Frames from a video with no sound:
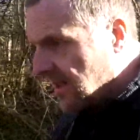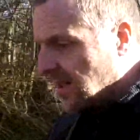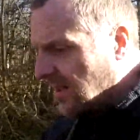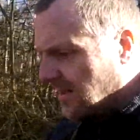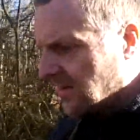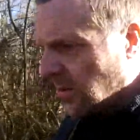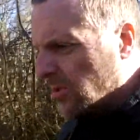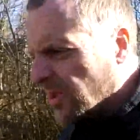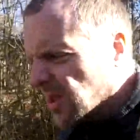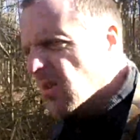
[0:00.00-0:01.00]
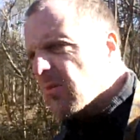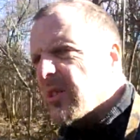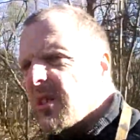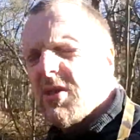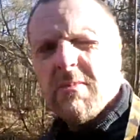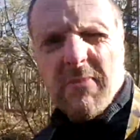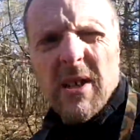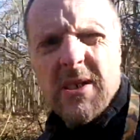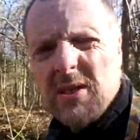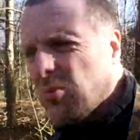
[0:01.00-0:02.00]
Yeah, I want to go. I need some
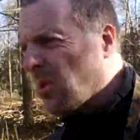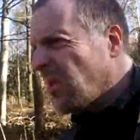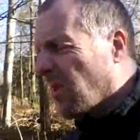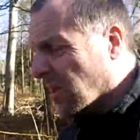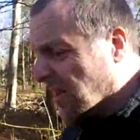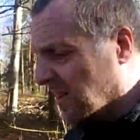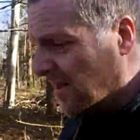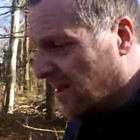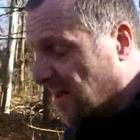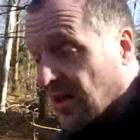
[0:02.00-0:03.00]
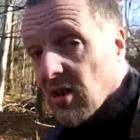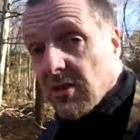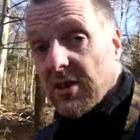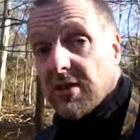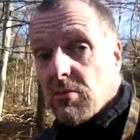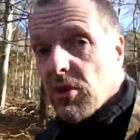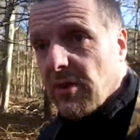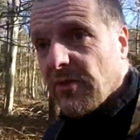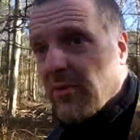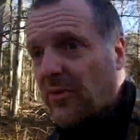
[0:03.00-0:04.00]
bloody work. I only
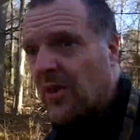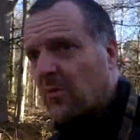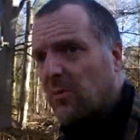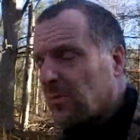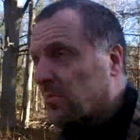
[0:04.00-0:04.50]
worked for free.